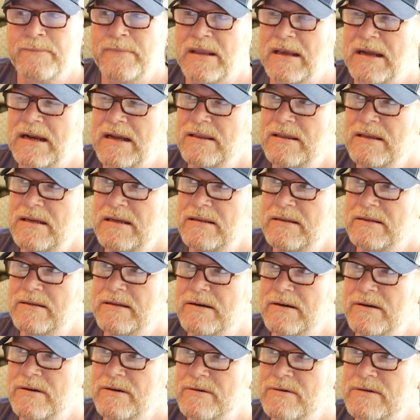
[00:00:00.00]
and I think
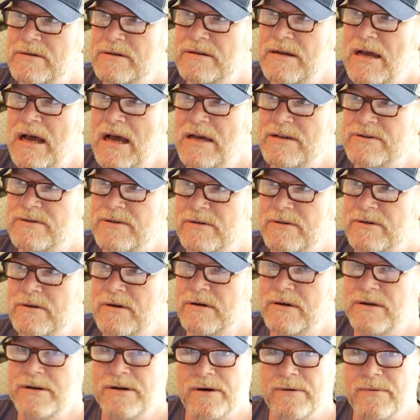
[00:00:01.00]
they're using Nosler
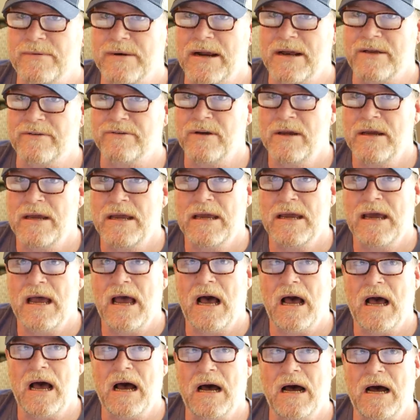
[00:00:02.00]
in their rounds
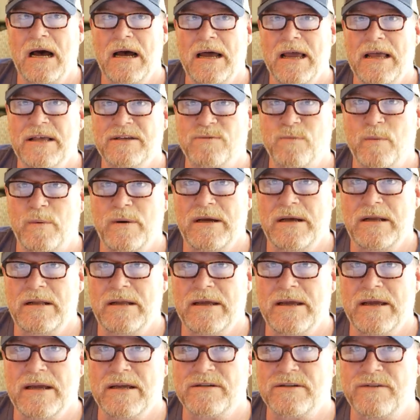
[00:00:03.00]
uh, as
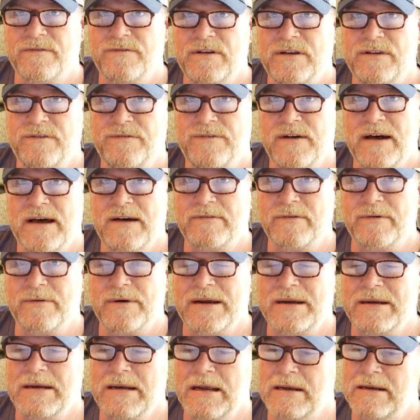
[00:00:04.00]
well as the 55
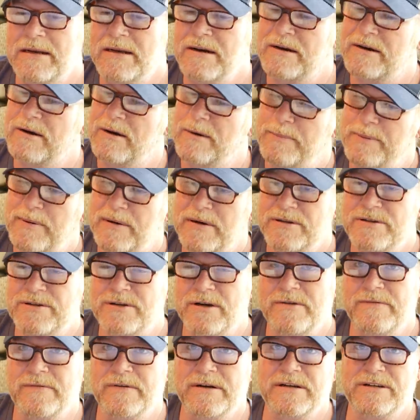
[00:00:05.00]
grain. And then they're going to punch
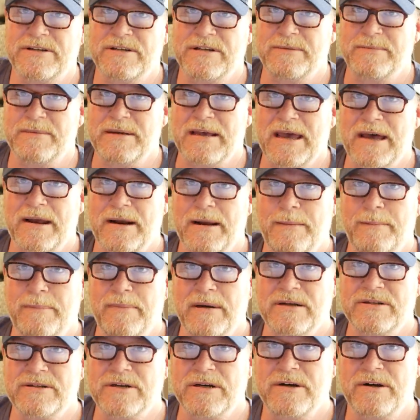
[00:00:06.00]
over and send me out a
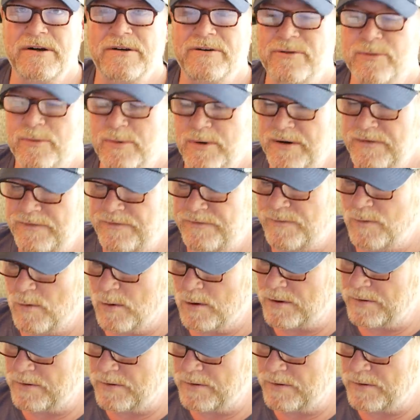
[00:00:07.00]
bunch of 124